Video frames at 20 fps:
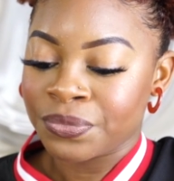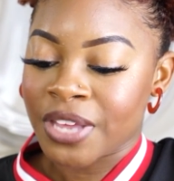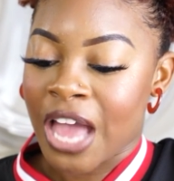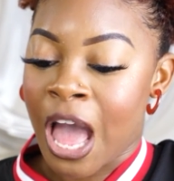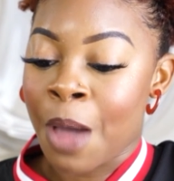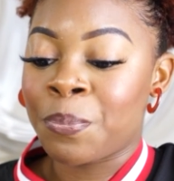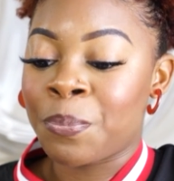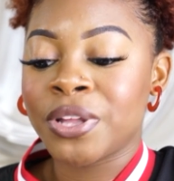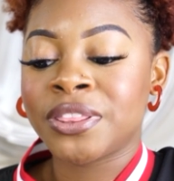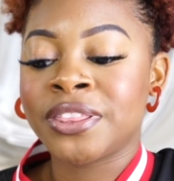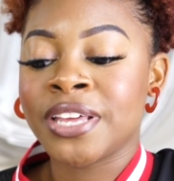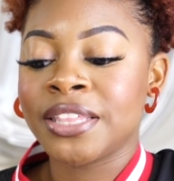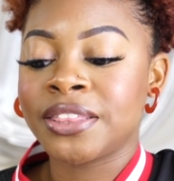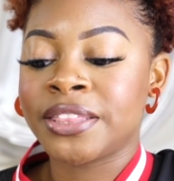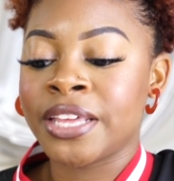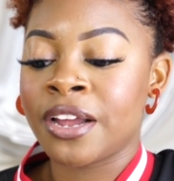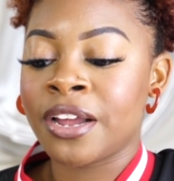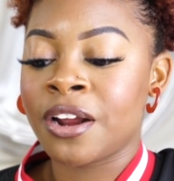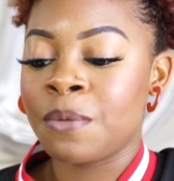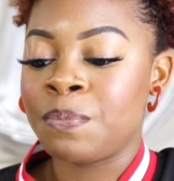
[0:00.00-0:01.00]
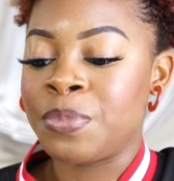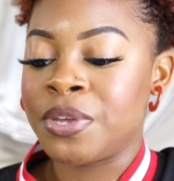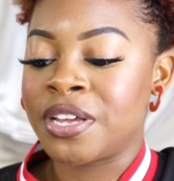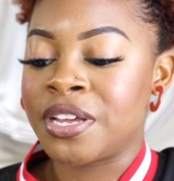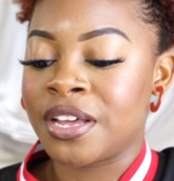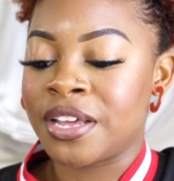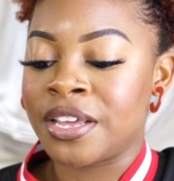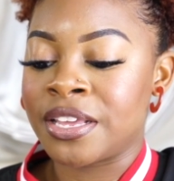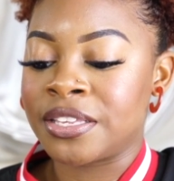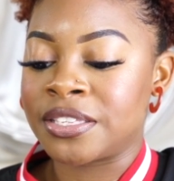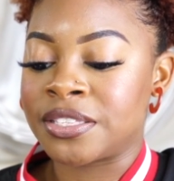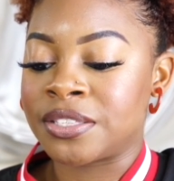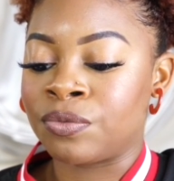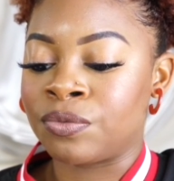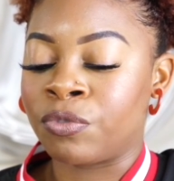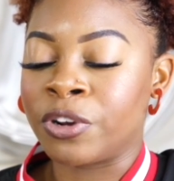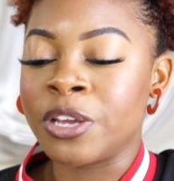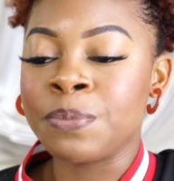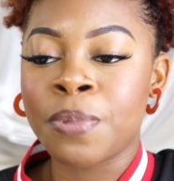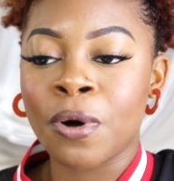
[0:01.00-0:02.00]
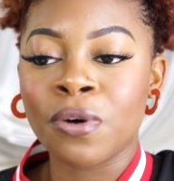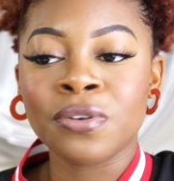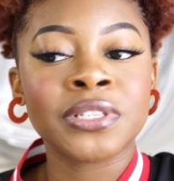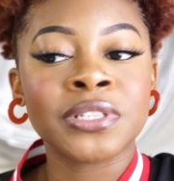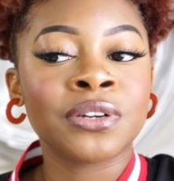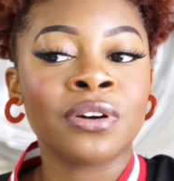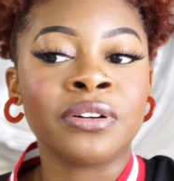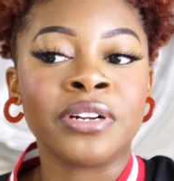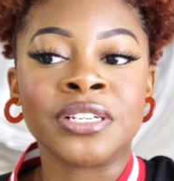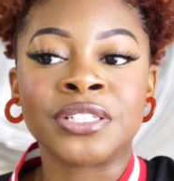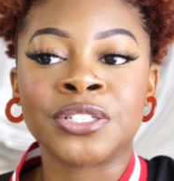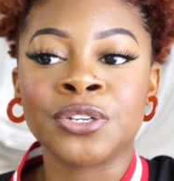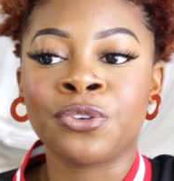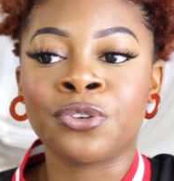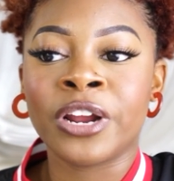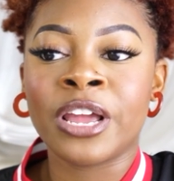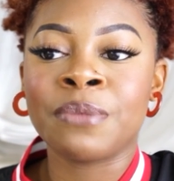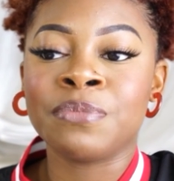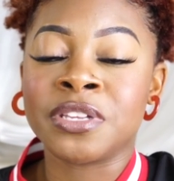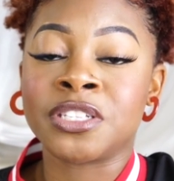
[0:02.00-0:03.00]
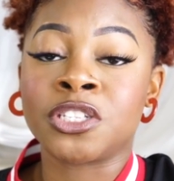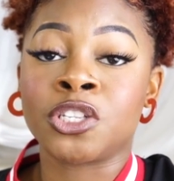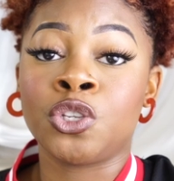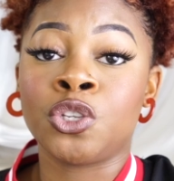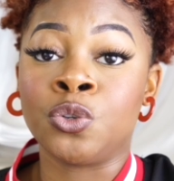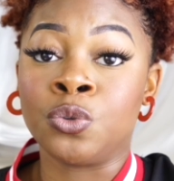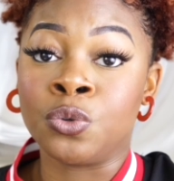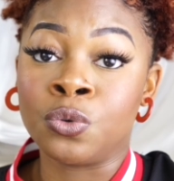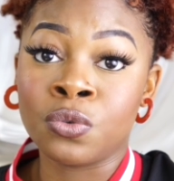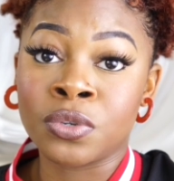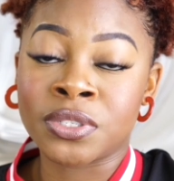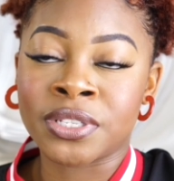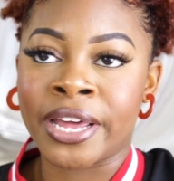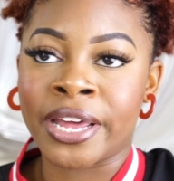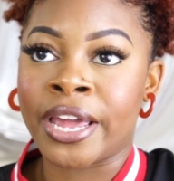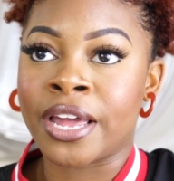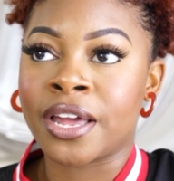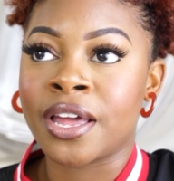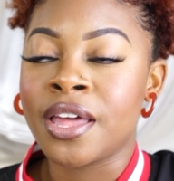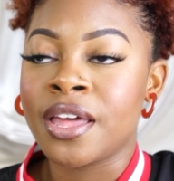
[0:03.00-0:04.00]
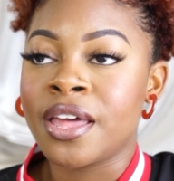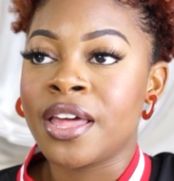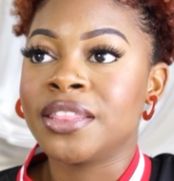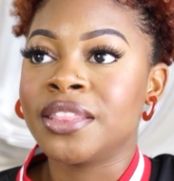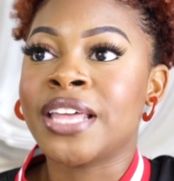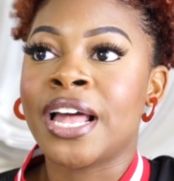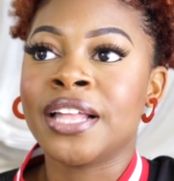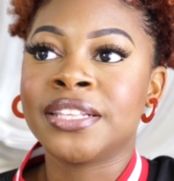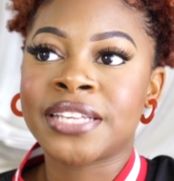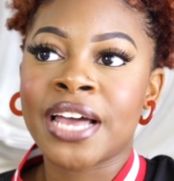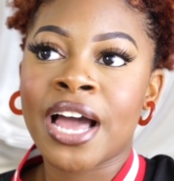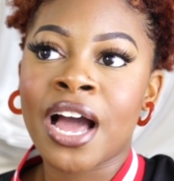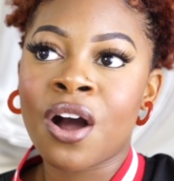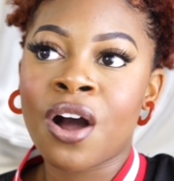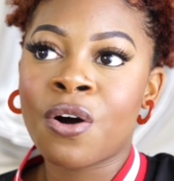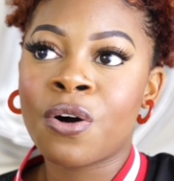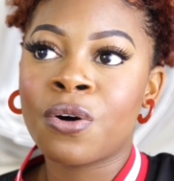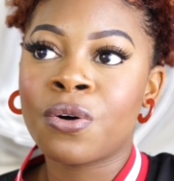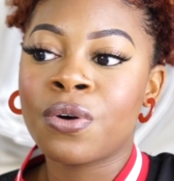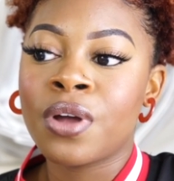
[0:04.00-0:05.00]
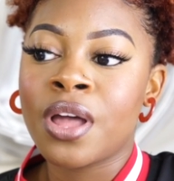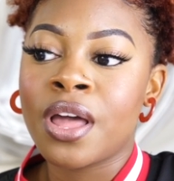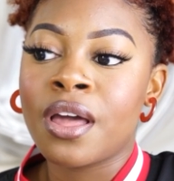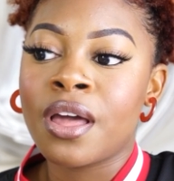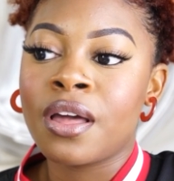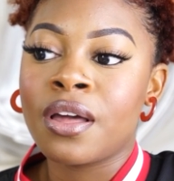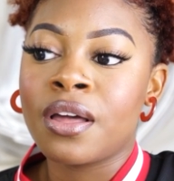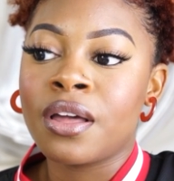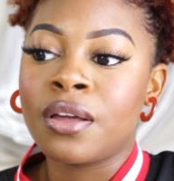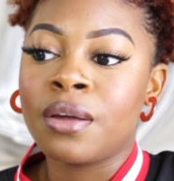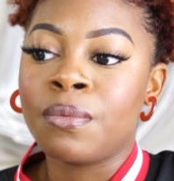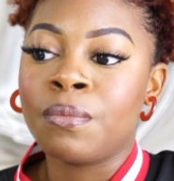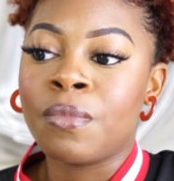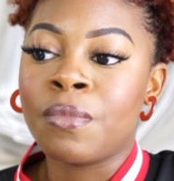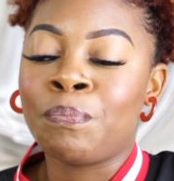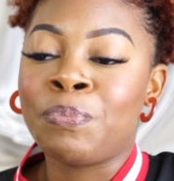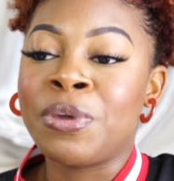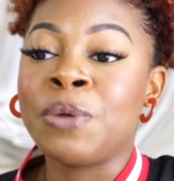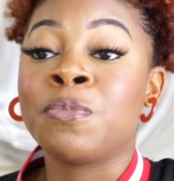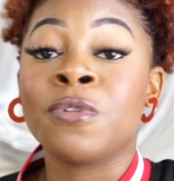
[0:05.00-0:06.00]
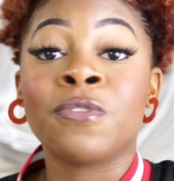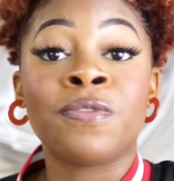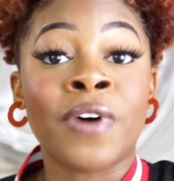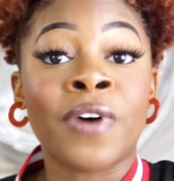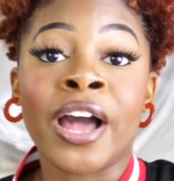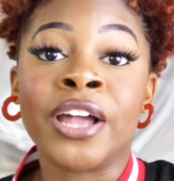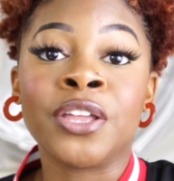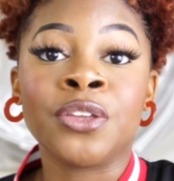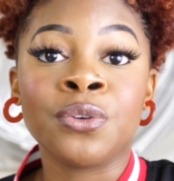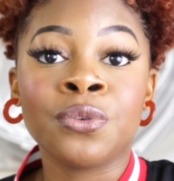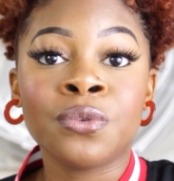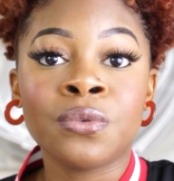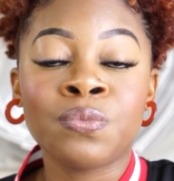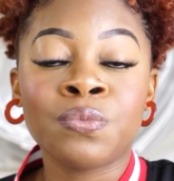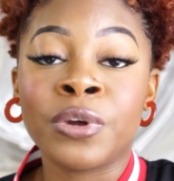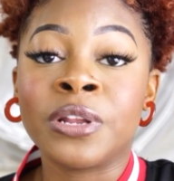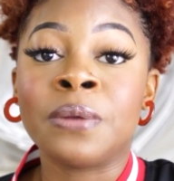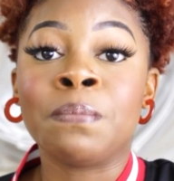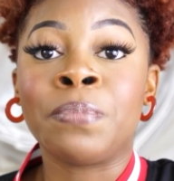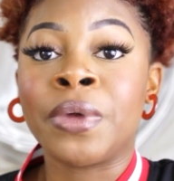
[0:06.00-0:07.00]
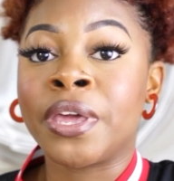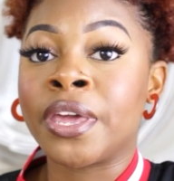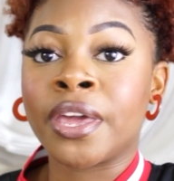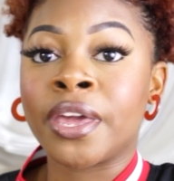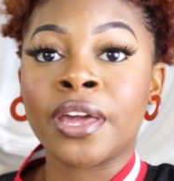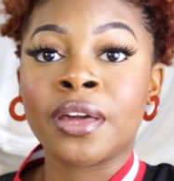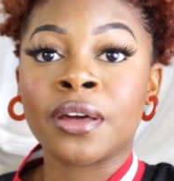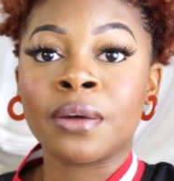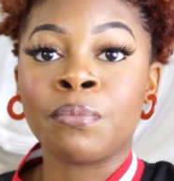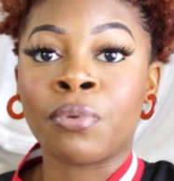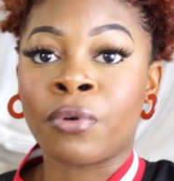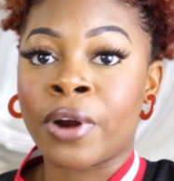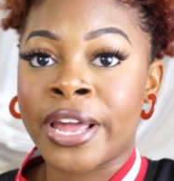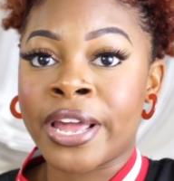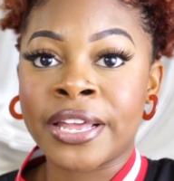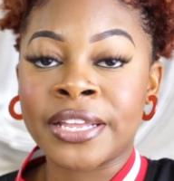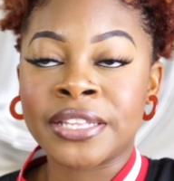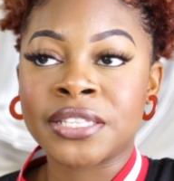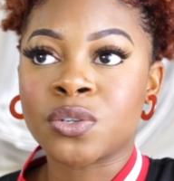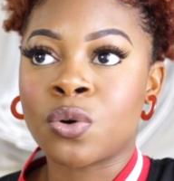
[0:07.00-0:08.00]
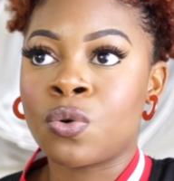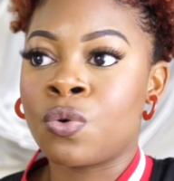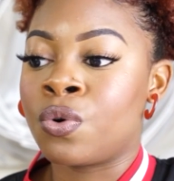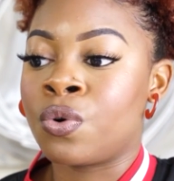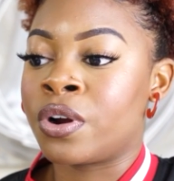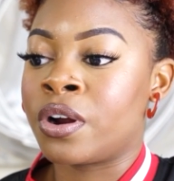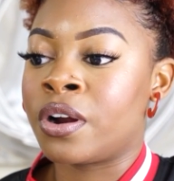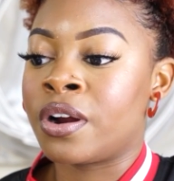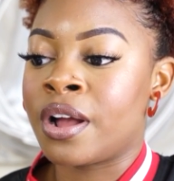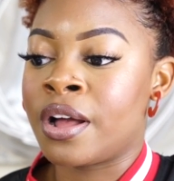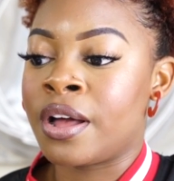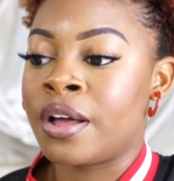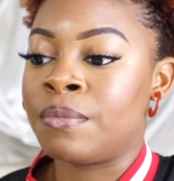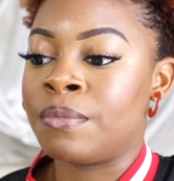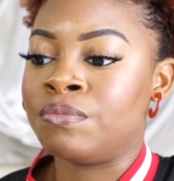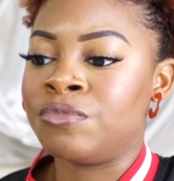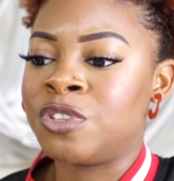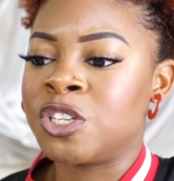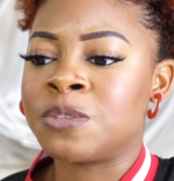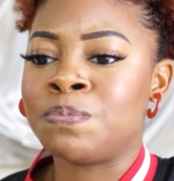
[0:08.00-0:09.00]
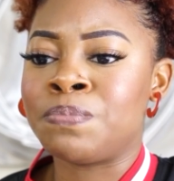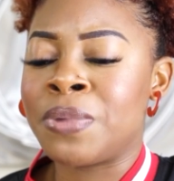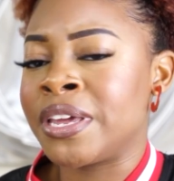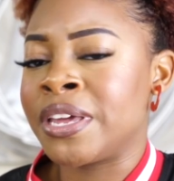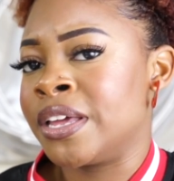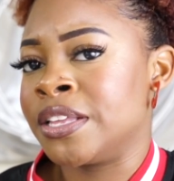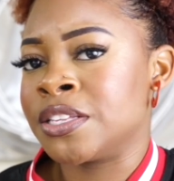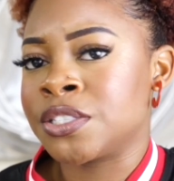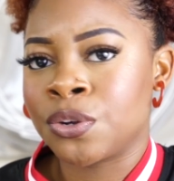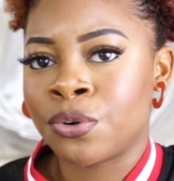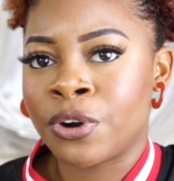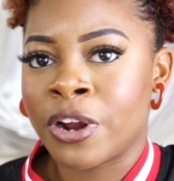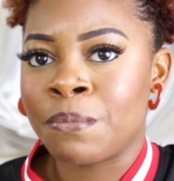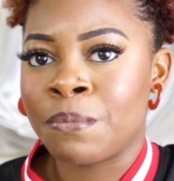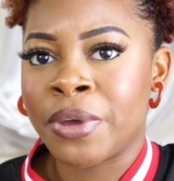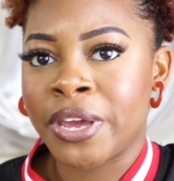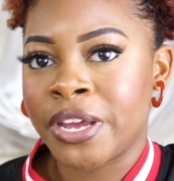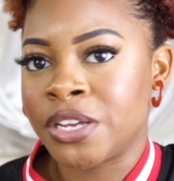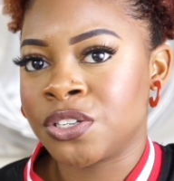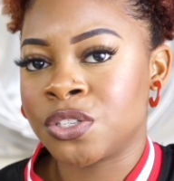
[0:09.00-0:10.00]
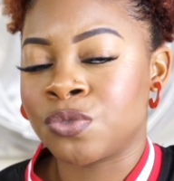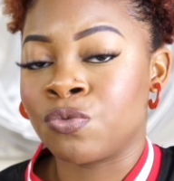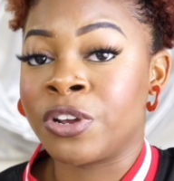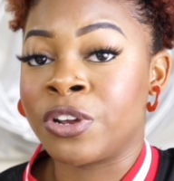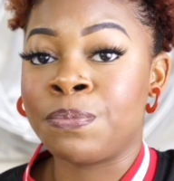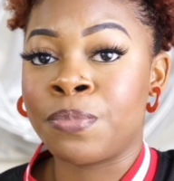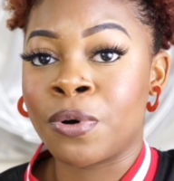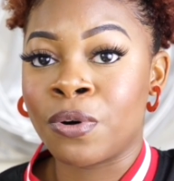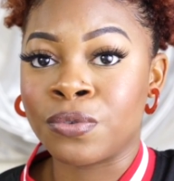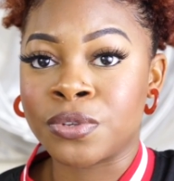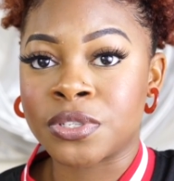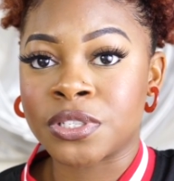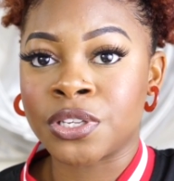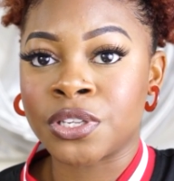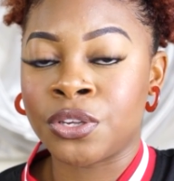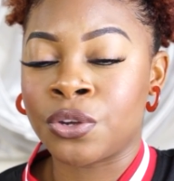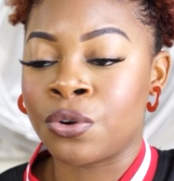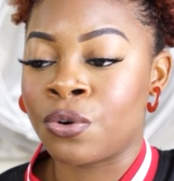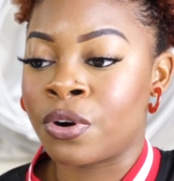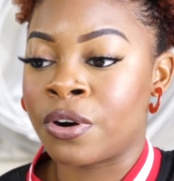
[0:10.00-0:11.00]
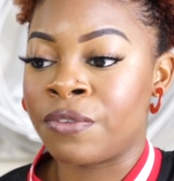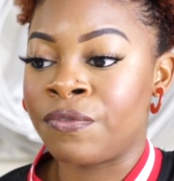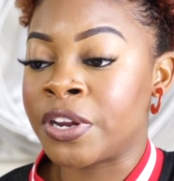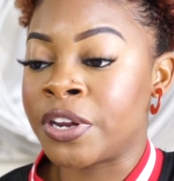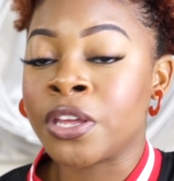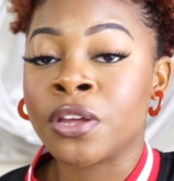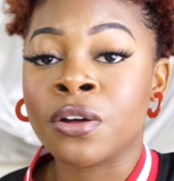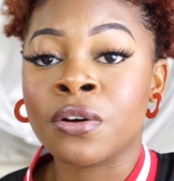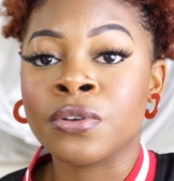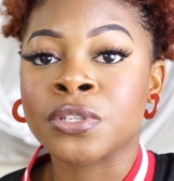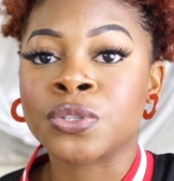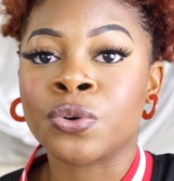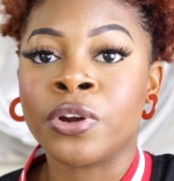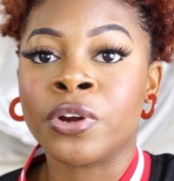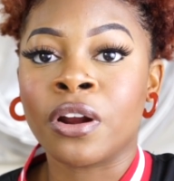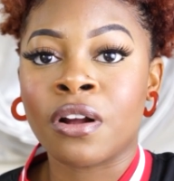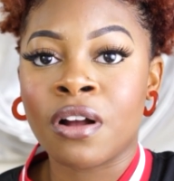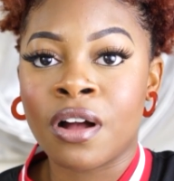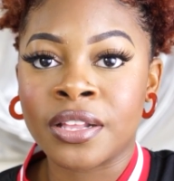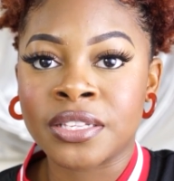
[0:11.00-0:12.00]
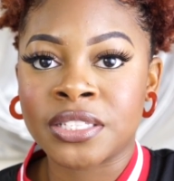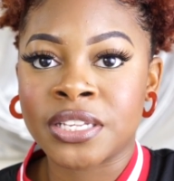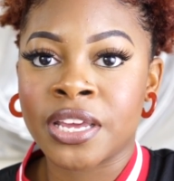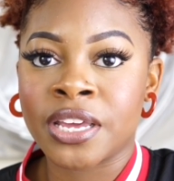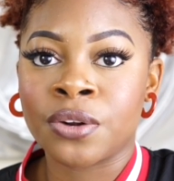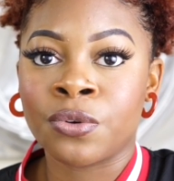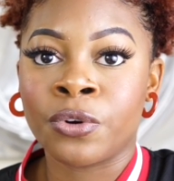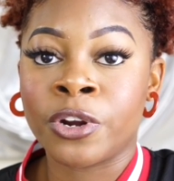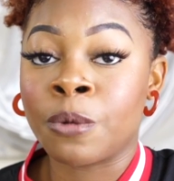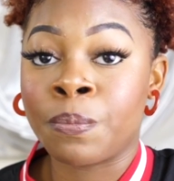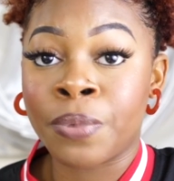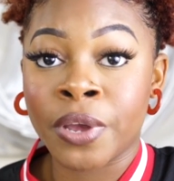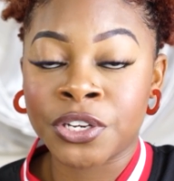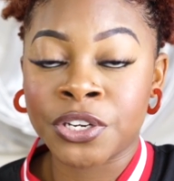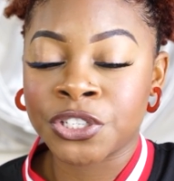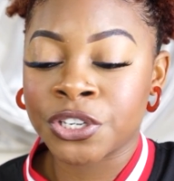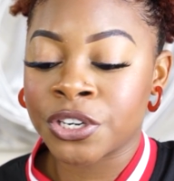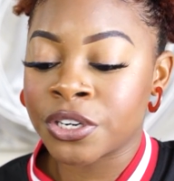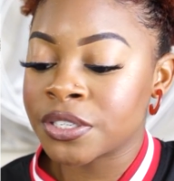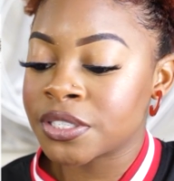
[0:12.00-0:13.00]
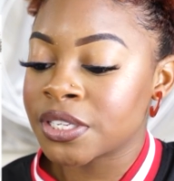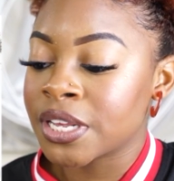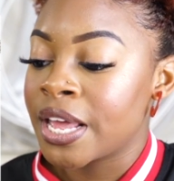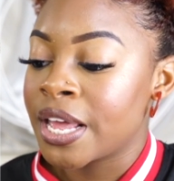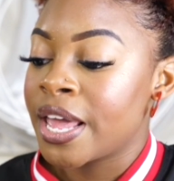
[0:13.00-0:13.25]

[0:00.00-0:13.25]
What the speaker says: I put that there because reposting on Instagram is huge. Like, that's how people find you. When big brands or just big Instagram pages repost your videos or your content or your pictures,